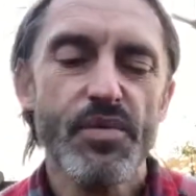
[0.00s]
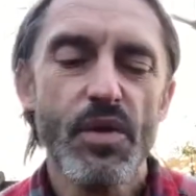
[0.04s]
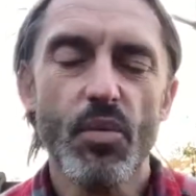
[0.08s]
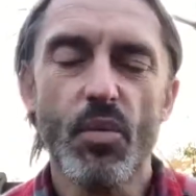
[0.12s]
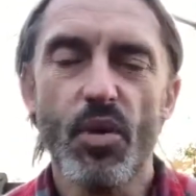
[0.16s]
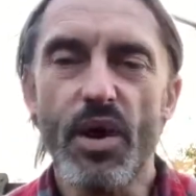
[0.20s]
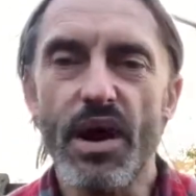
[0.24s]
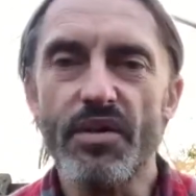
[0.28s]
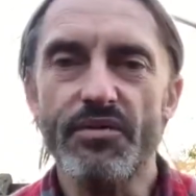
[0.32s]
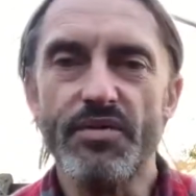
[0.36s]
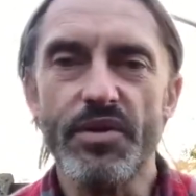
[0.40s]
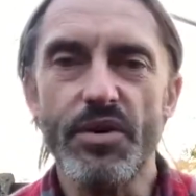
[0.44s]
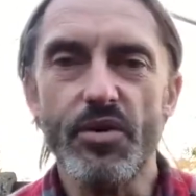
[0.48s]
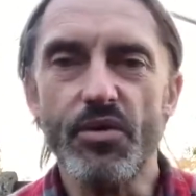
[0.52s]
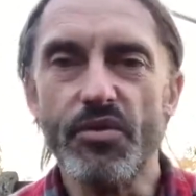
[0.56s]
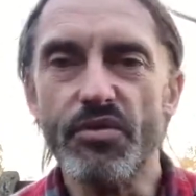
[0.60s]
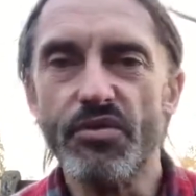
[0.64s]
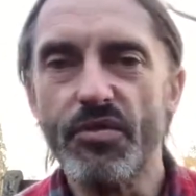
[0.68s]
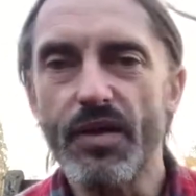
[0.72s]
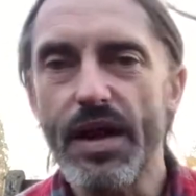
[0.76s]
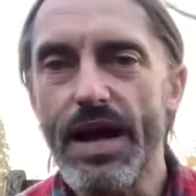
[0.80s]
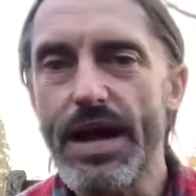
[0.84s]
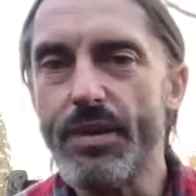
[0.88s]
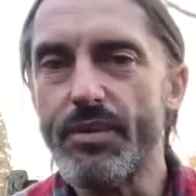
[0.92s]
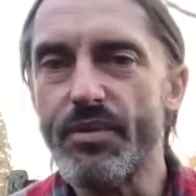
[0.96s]
whatever your
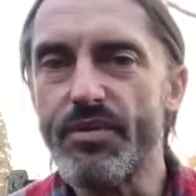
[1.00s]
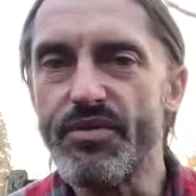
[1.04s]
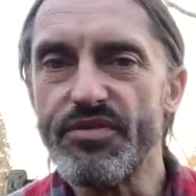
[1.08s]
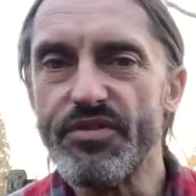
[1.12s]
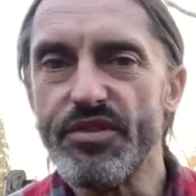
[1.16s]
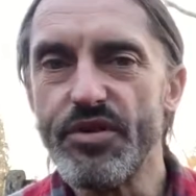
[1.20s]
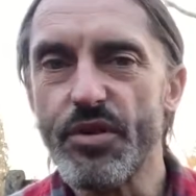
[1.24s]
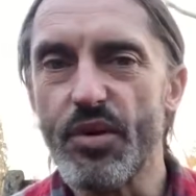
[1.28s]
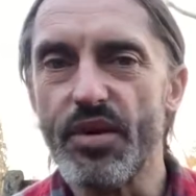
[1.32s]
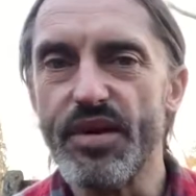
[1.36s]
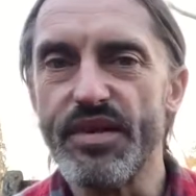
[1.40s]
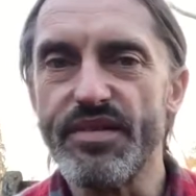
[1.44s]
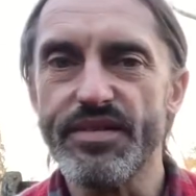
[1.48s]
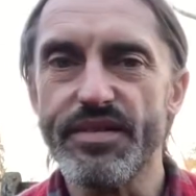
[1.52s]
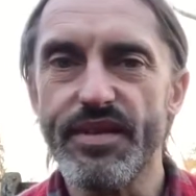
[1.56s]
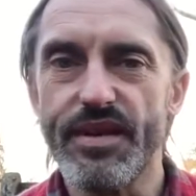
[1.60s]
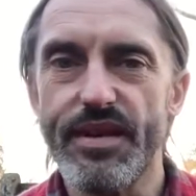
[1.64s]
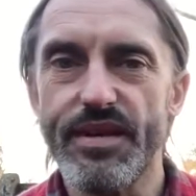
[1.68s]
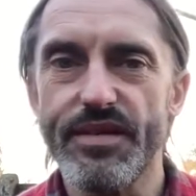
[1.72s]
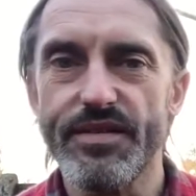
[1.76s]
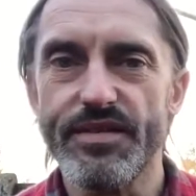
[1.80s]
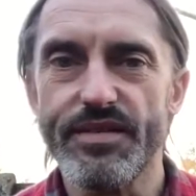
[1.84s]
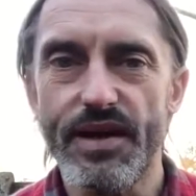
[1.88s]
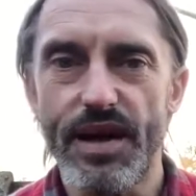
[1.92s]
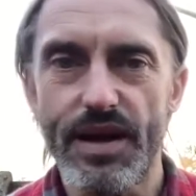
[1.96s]
flame of choice
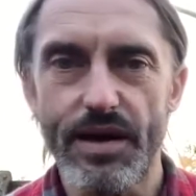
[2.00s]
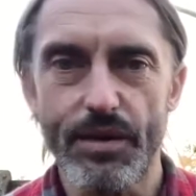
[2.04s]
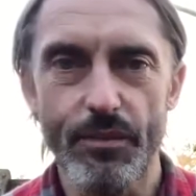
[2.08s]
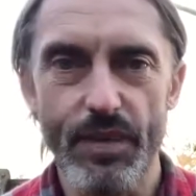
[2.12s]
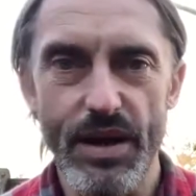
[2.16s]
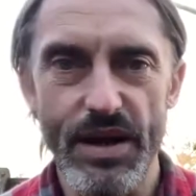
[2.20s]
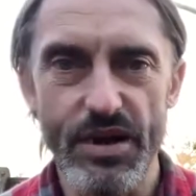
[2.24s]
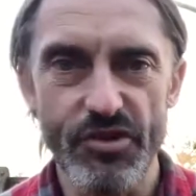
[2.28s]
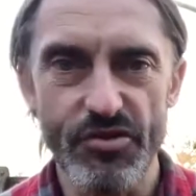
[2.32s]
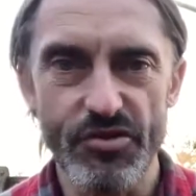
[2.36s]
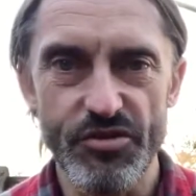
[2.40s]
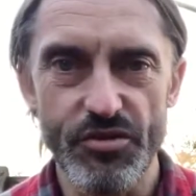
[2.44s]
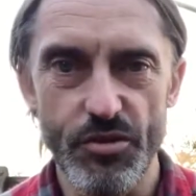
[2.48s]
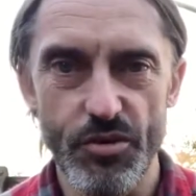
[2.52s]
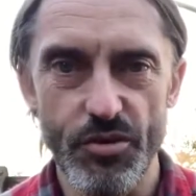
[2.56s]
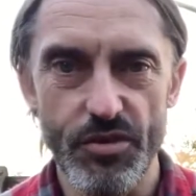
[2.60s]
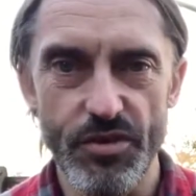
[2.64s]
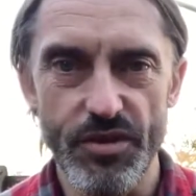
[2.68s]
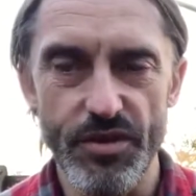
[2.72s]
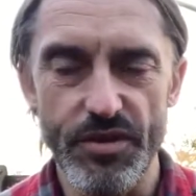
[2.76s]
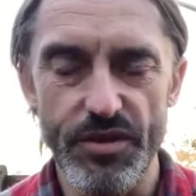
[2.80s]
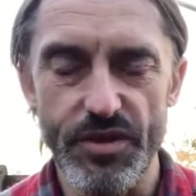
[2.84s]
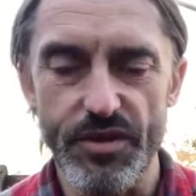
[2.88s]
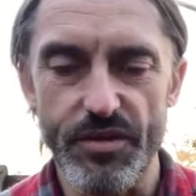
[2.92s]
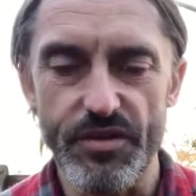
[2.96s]
is and make sure
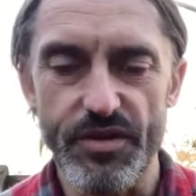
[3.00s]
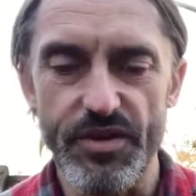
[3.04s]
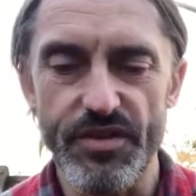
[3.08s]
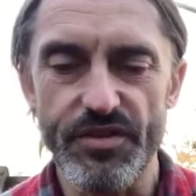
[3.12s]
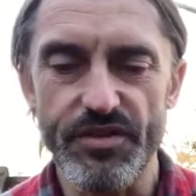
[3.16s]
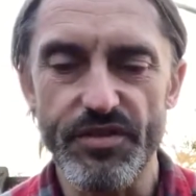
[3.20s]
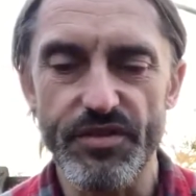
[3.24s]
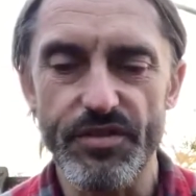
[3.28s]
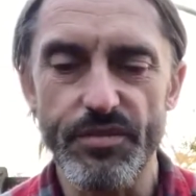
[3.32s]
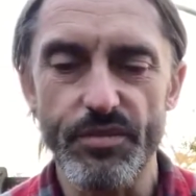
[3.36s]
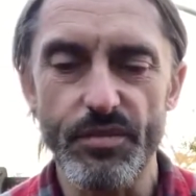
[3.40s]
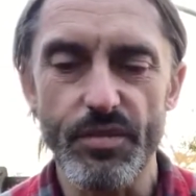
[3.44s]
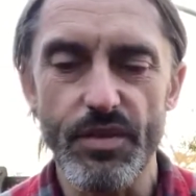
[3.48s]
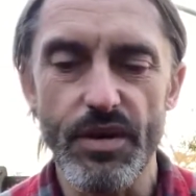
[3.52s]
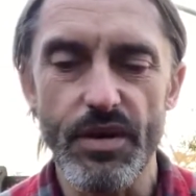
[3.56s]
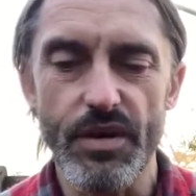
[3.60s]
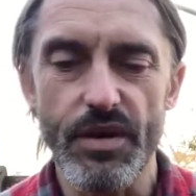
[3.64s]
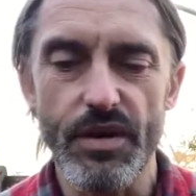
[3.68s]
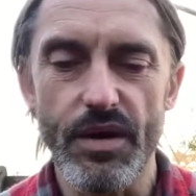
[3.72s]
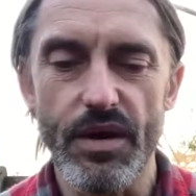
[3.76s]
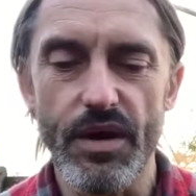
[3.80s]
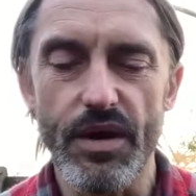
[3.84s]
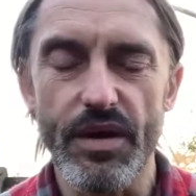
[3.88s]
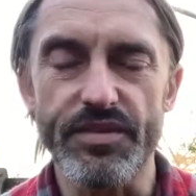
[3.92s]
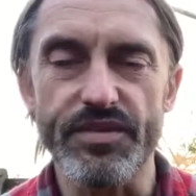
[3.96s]
that there is
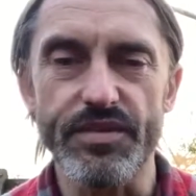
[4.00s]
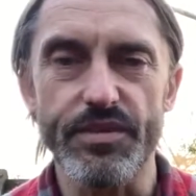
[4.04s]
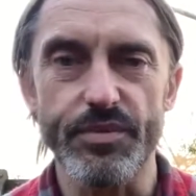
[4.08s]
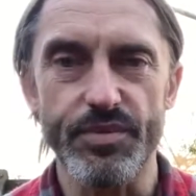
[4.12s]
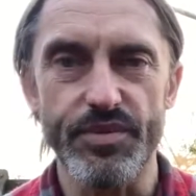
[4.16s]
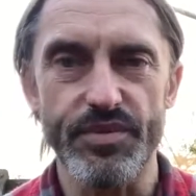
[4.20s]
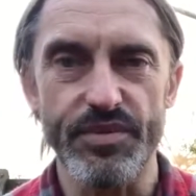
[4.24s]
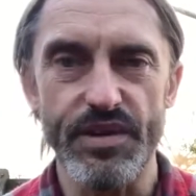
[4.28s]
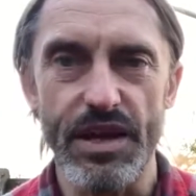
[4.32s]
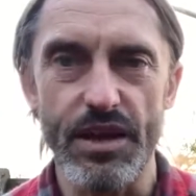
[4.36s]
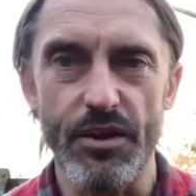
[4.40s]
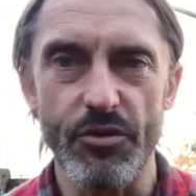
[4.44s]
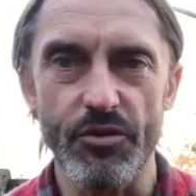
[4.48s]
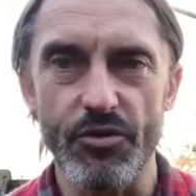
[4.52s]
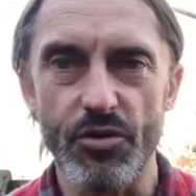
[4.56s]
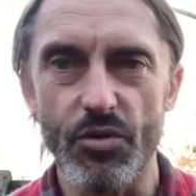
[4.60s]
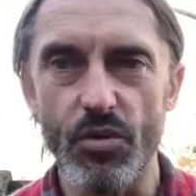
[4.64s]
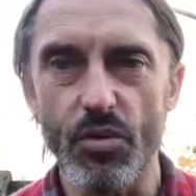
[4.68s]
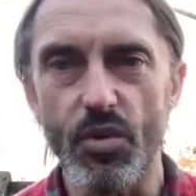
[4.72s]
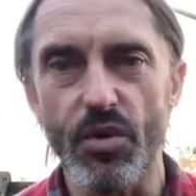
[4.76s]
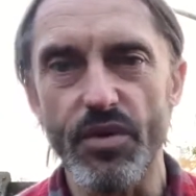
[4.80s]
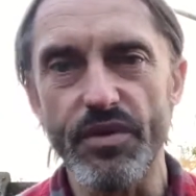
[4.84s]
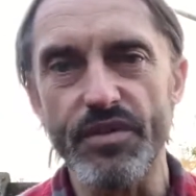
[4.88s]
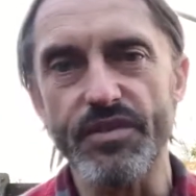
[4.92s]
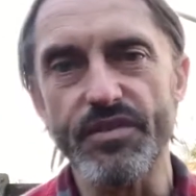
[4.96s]
a substantial
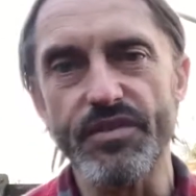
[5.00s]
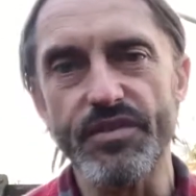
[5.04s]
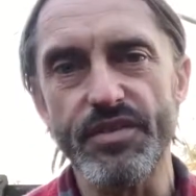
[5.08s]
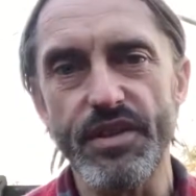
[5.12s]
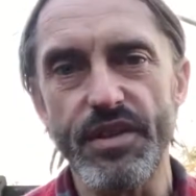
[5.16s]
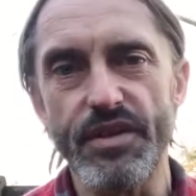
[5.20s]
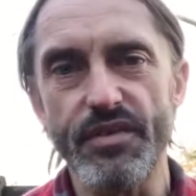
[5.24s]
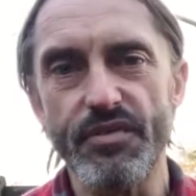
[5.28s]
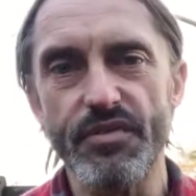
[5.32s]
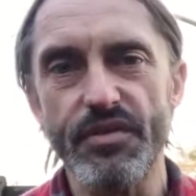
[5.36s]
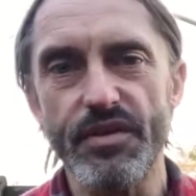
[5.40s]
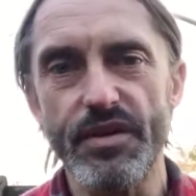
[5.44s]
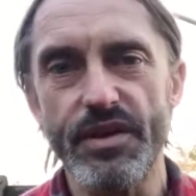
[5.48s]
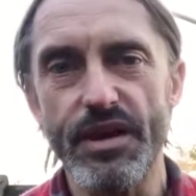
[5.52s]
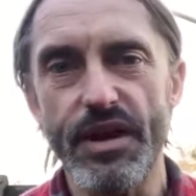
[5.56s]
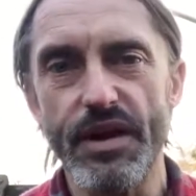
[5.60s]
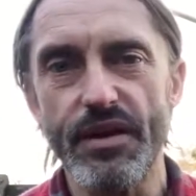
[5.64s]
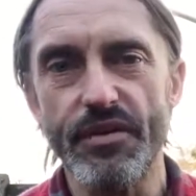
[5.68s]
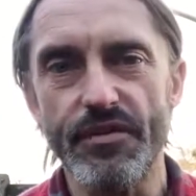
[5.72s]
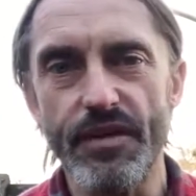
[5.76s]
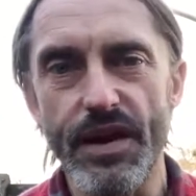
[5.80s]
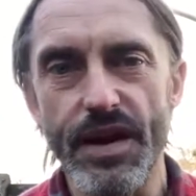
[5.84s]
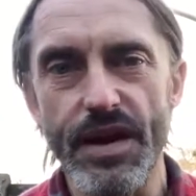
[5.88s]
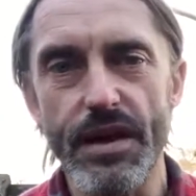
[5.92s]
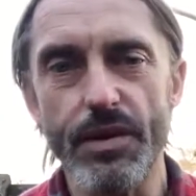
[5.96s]
quantity of,
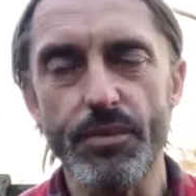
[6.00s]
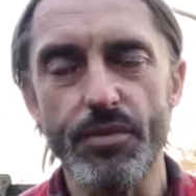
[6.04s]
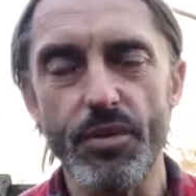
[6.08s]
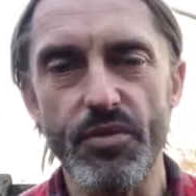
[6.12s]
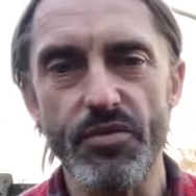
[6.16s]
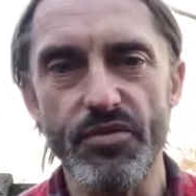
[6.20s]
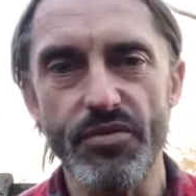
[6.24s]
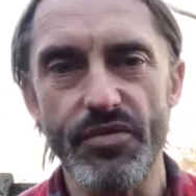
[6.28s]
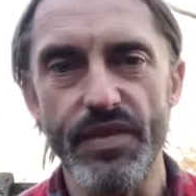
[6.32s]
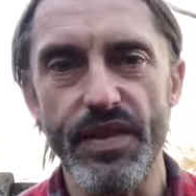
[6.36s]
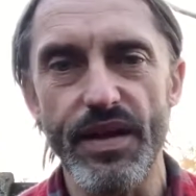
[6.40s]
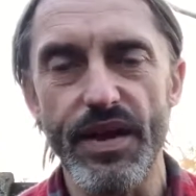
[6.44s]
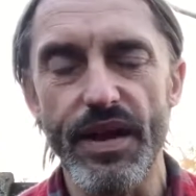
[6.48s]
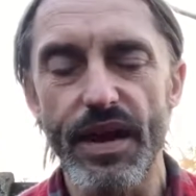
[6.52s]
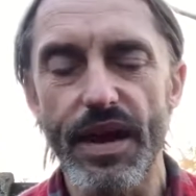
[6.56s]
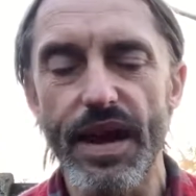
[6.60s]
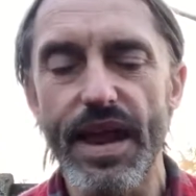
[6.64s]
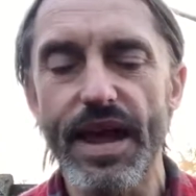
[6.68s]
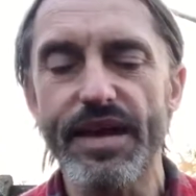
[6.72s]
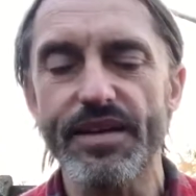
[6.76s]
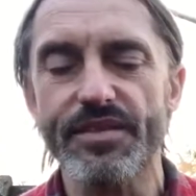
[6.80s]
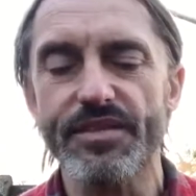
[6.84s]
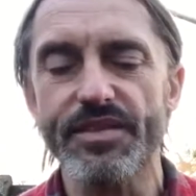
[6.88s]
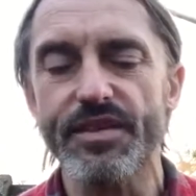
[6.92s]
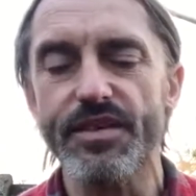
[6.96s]
available for the
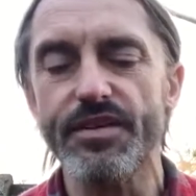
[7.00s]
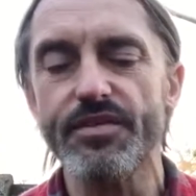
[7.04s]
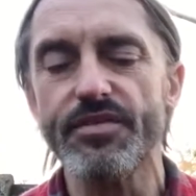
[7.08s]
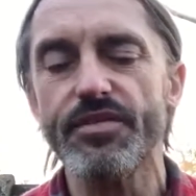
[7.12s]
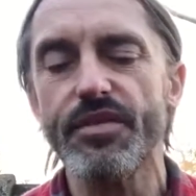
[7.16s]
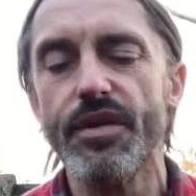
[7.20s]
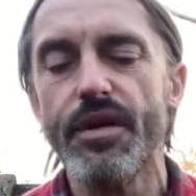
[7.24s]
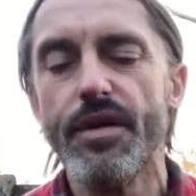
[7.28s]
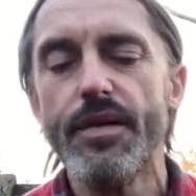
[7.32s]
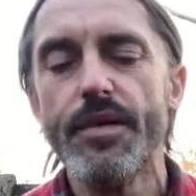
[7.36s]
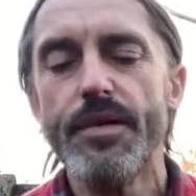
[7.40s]
collective